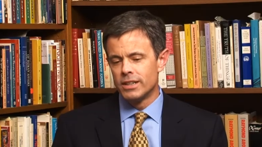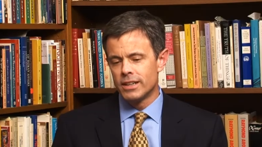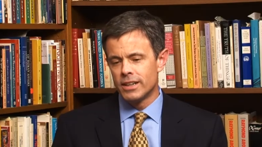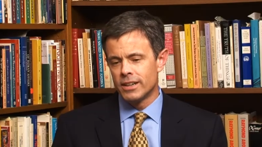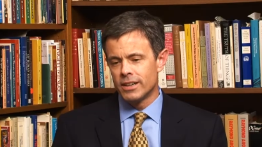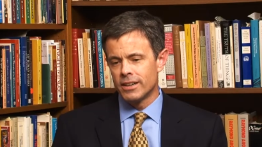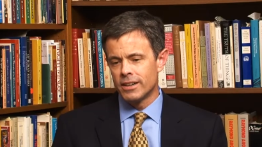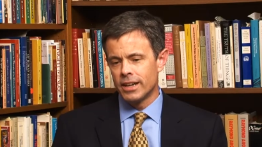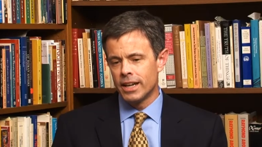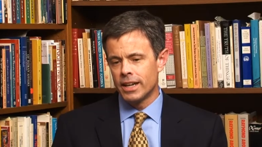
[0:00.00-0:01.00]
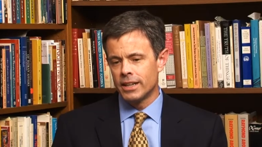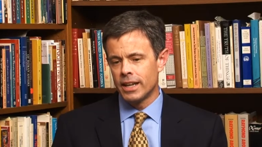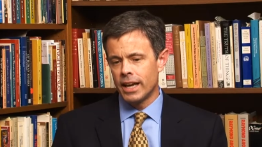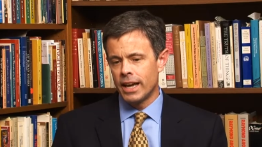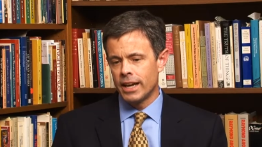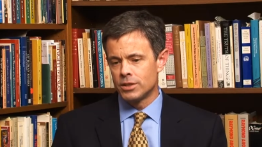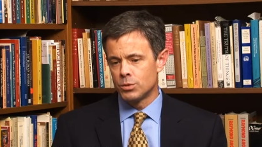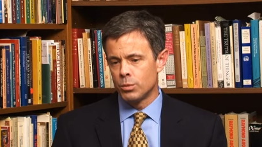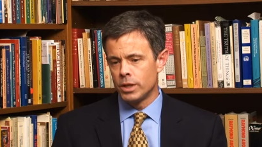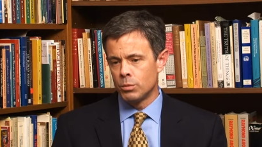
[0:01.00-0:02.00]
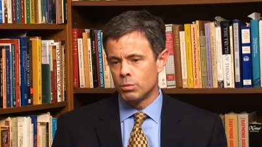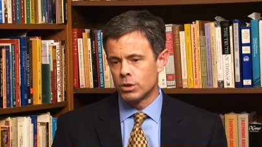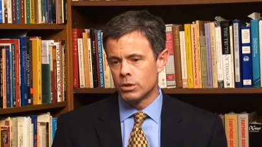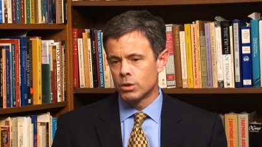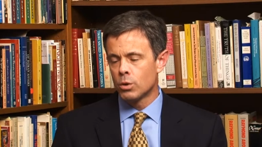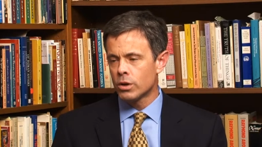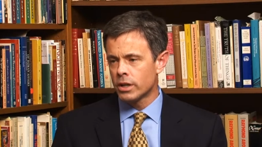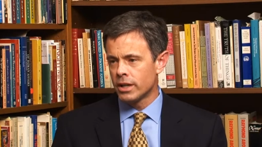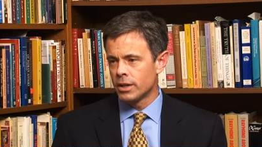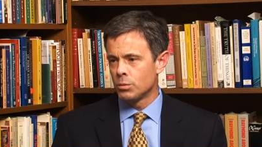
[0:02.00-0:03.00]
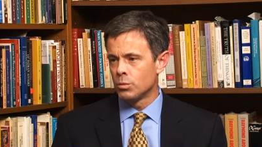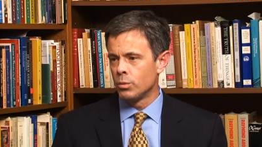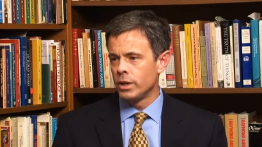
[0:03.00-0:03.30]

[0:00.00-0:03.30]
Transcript: And as we were courting,